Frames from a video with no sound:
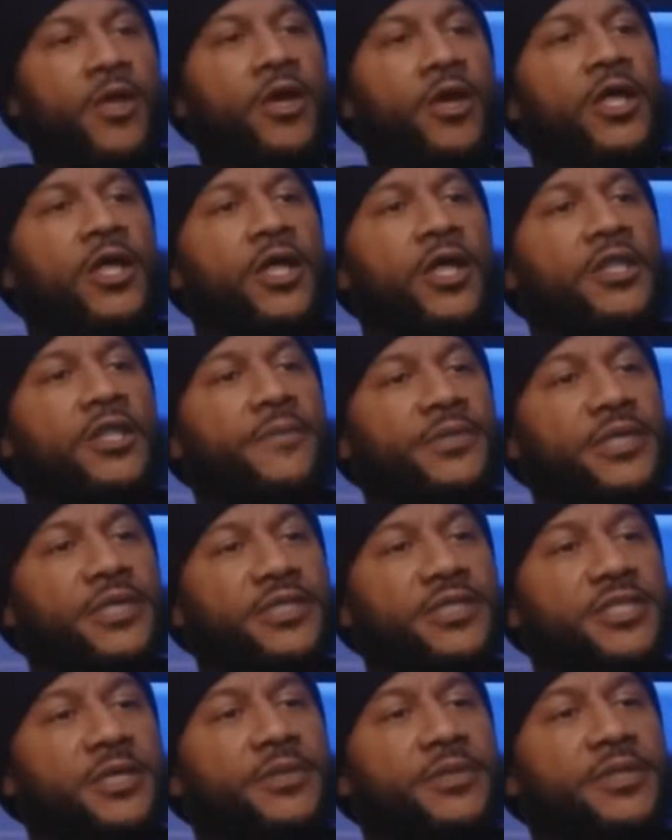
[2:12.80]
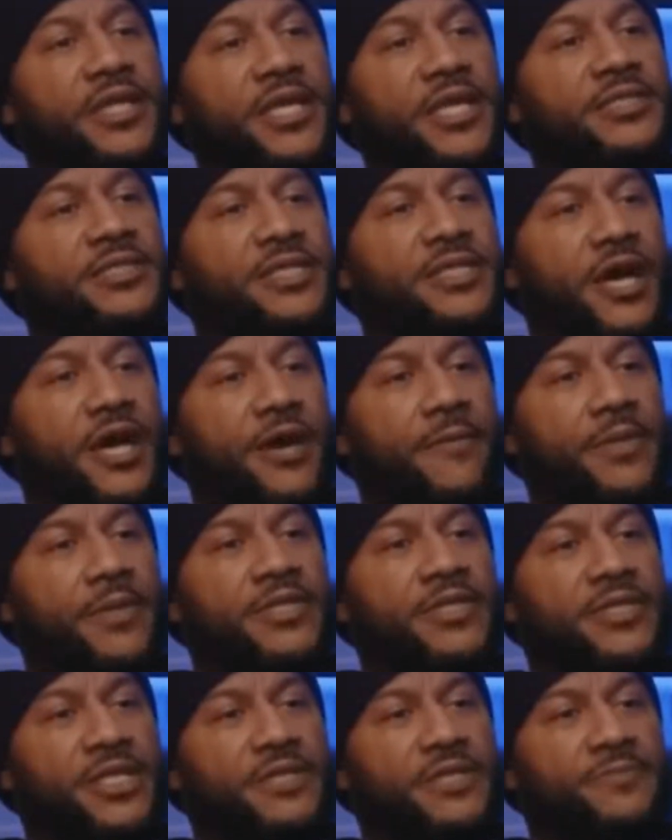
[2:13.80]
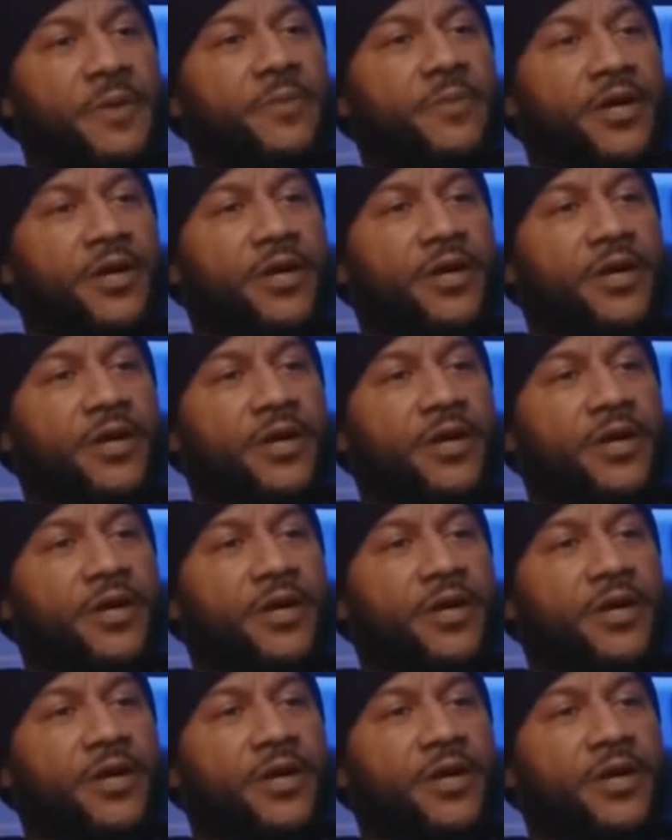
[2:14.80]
These moments weren't just limited to interviews.